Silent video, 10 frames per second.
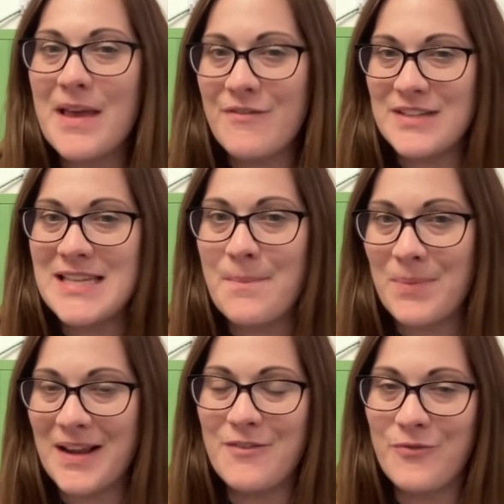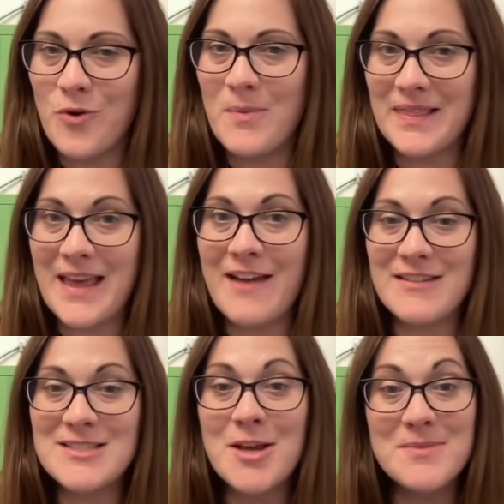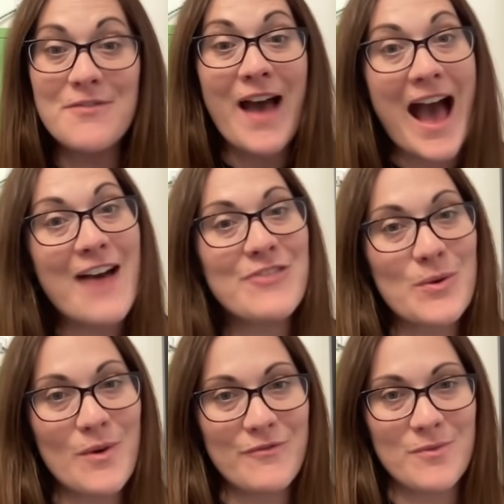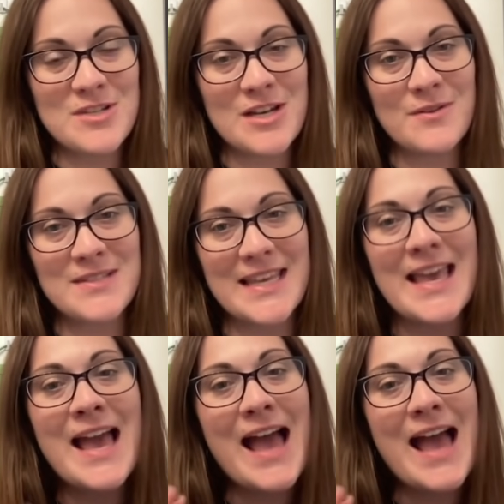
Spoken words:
of a template forming there in terms of having one from Chelsea,